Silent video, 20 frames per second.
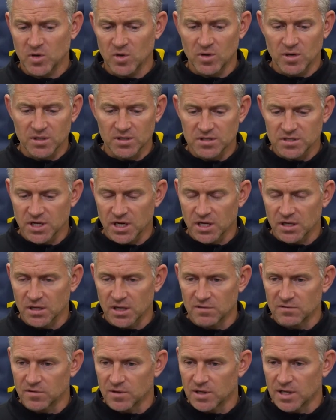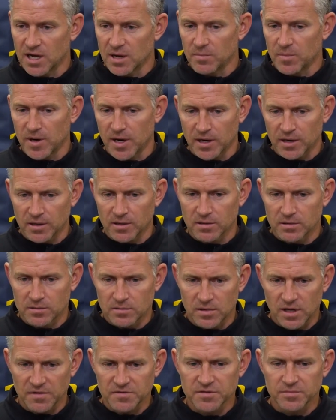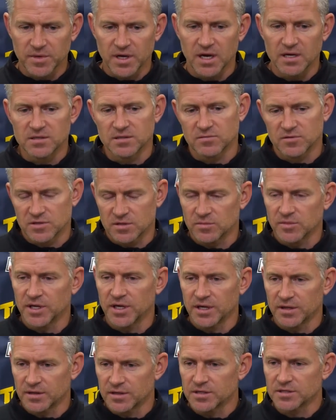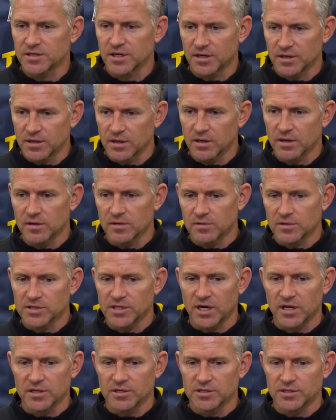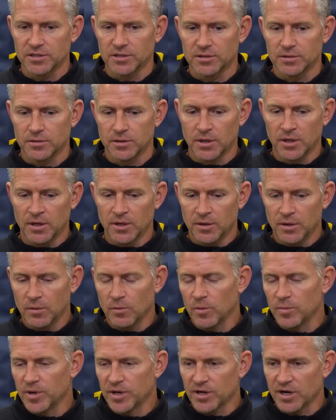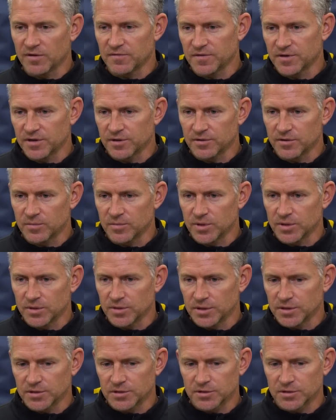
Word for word: good at the second level at linebacker and have some guys with some length in the secondary that'll challenge you and, and will be confident in their ability.